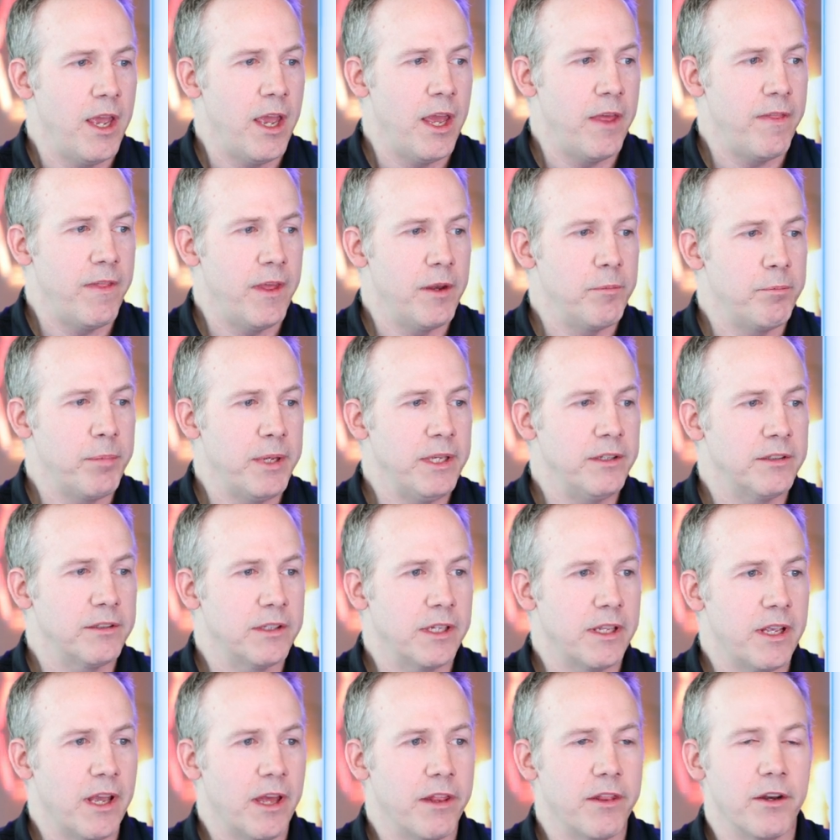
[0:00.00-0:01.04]
and then piece
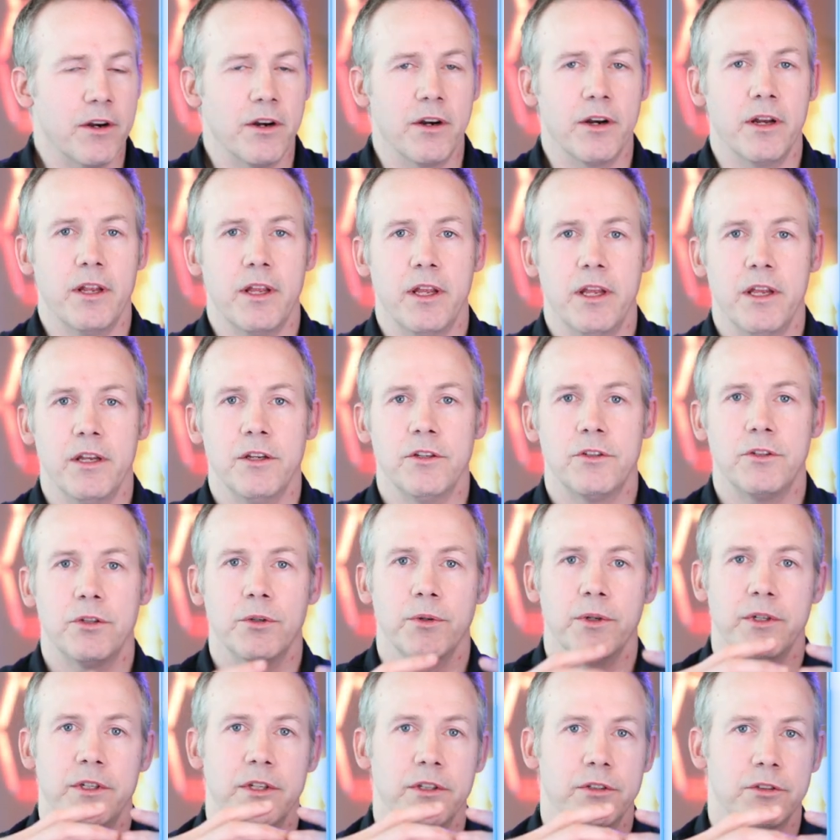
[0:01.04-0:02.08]
together
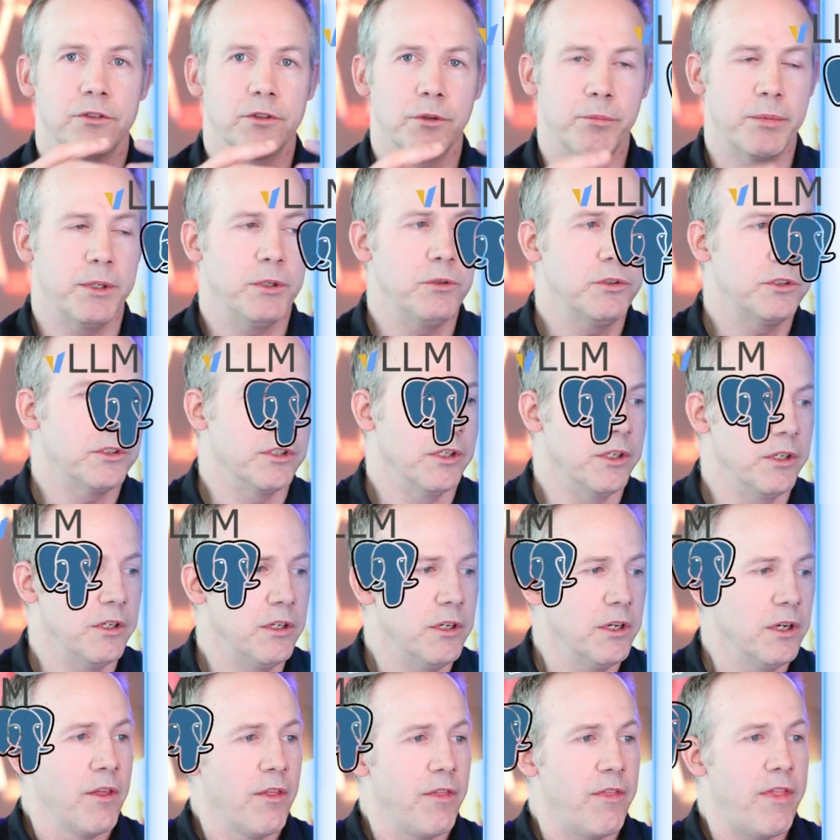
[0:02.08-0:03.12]
into a
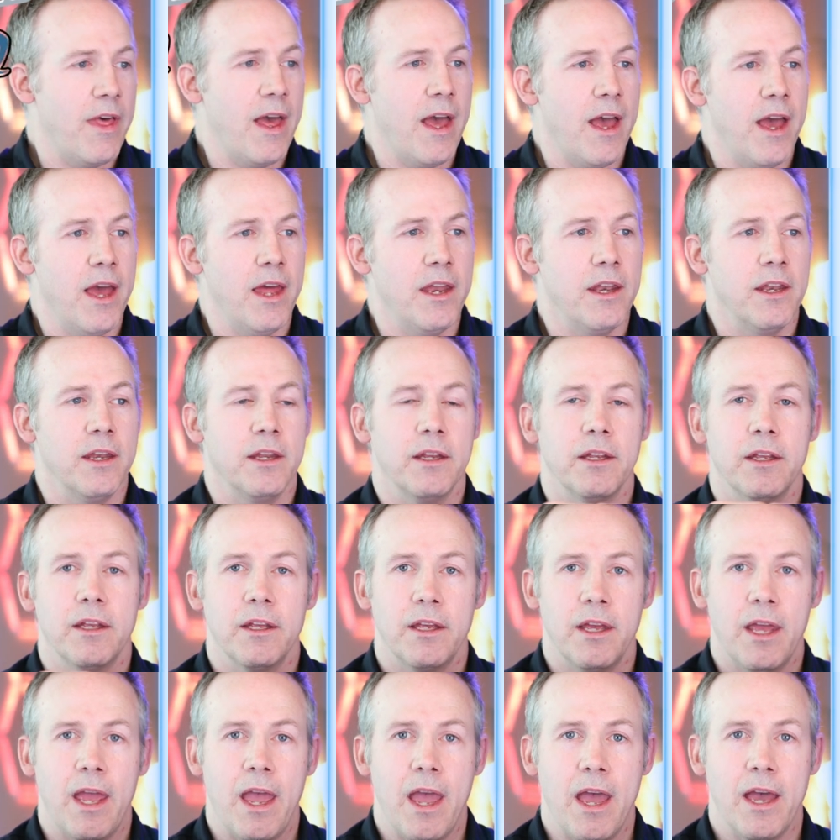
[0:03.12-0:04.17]
distribution that
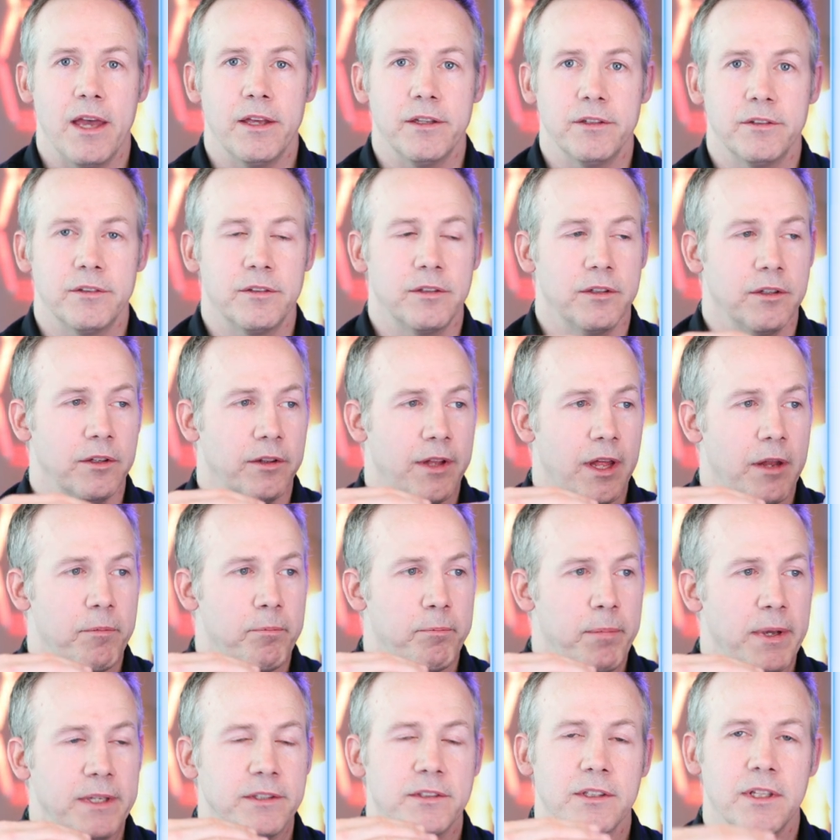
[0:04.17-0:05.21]

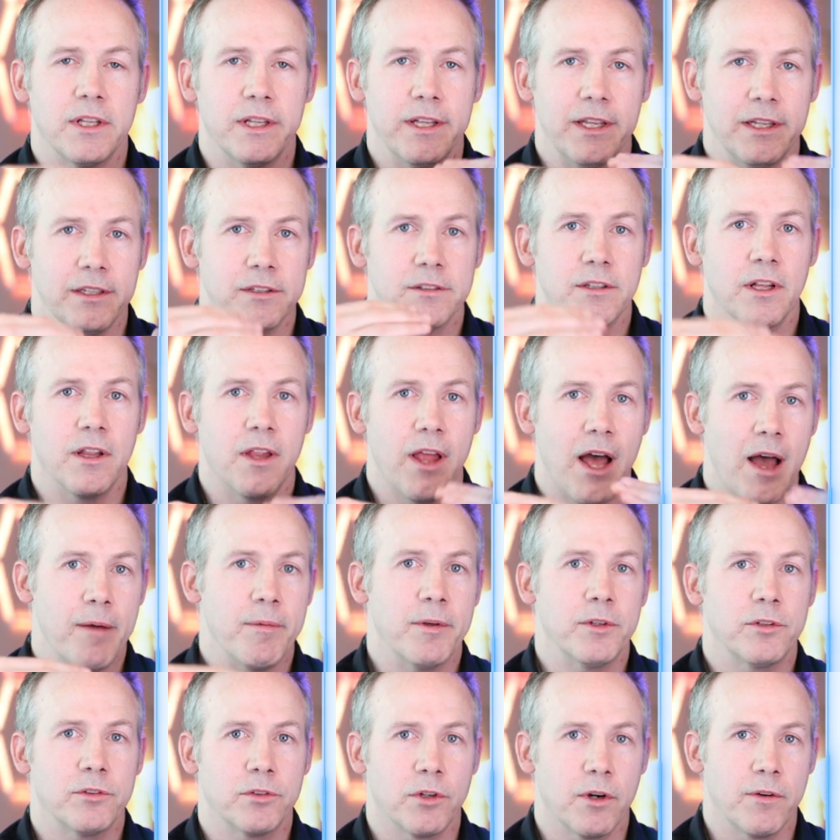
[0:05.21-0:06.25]
basically is a
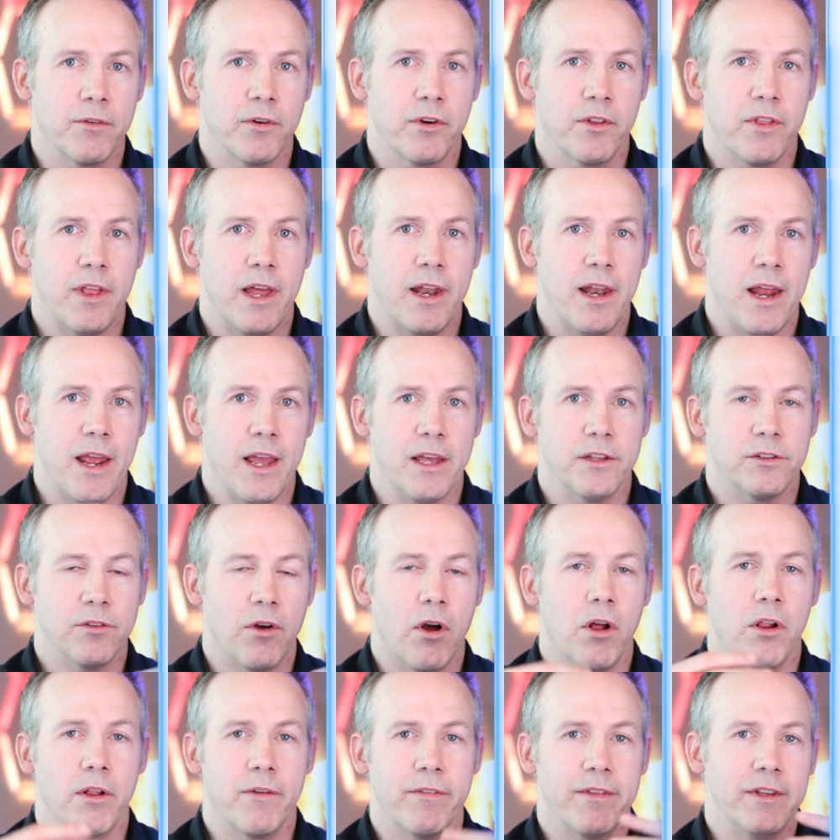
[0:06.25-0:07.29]
Llama server that has
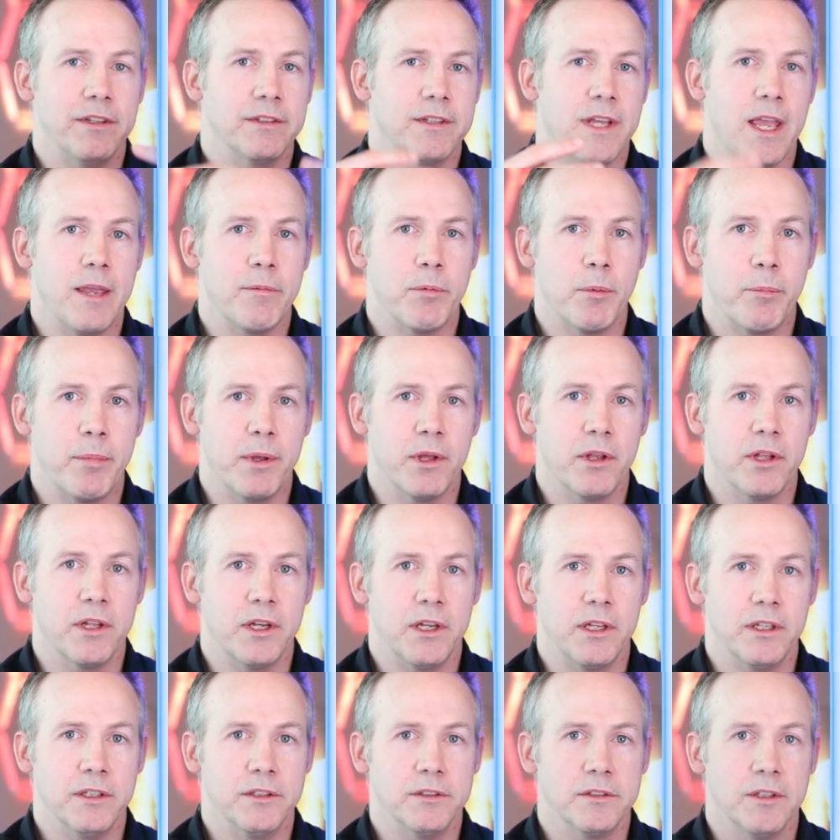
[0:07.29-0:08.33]
all of these
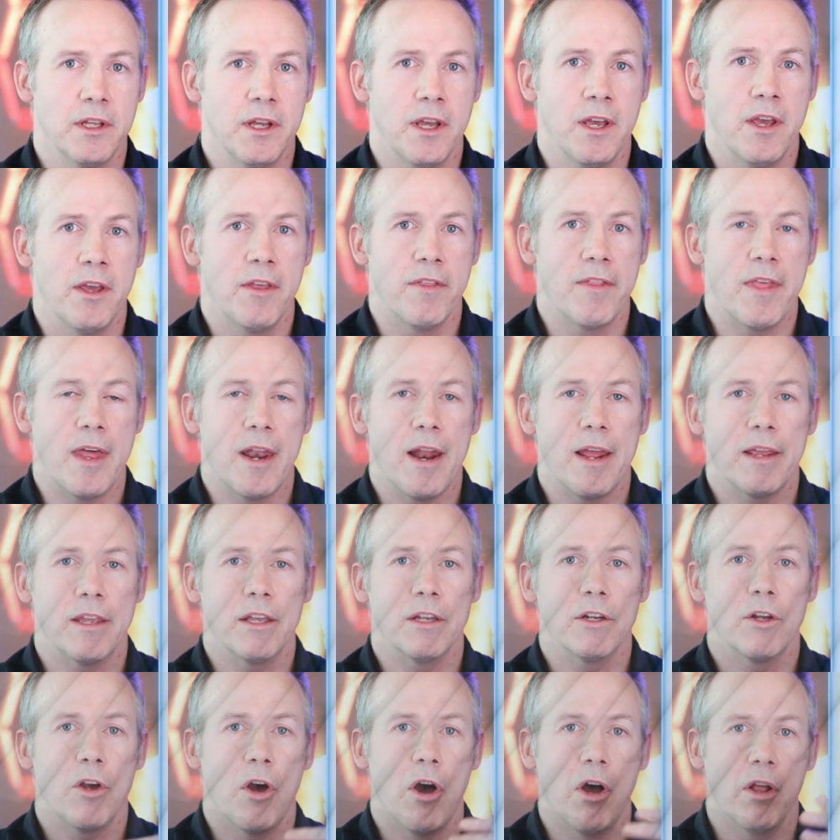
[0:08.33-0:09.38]
capabilities that I
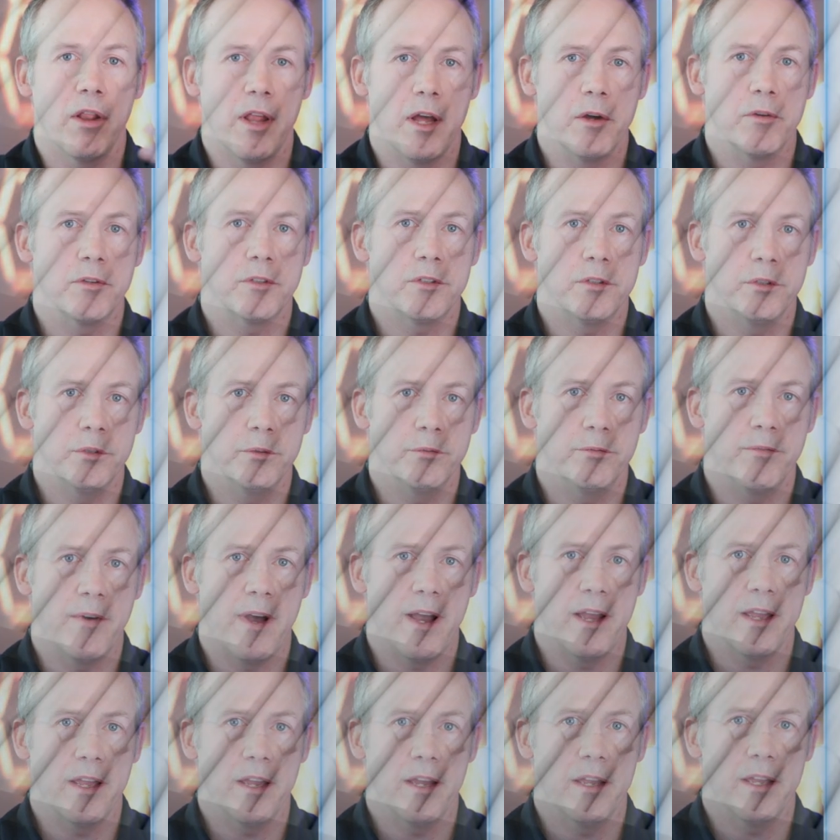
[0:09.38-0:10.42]
can call out to
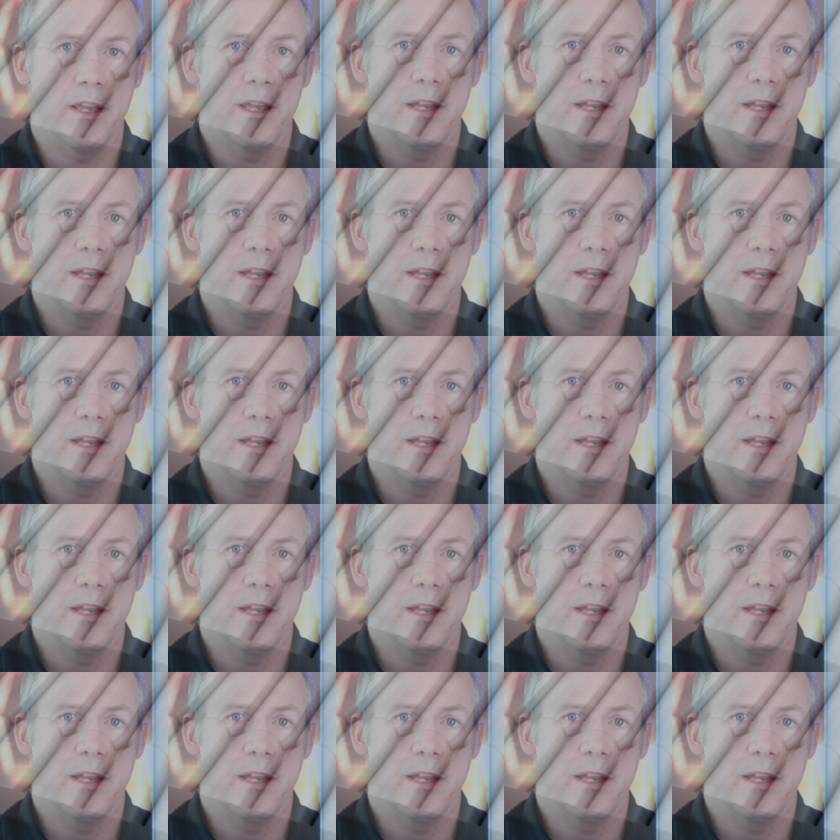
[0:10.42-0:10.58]
via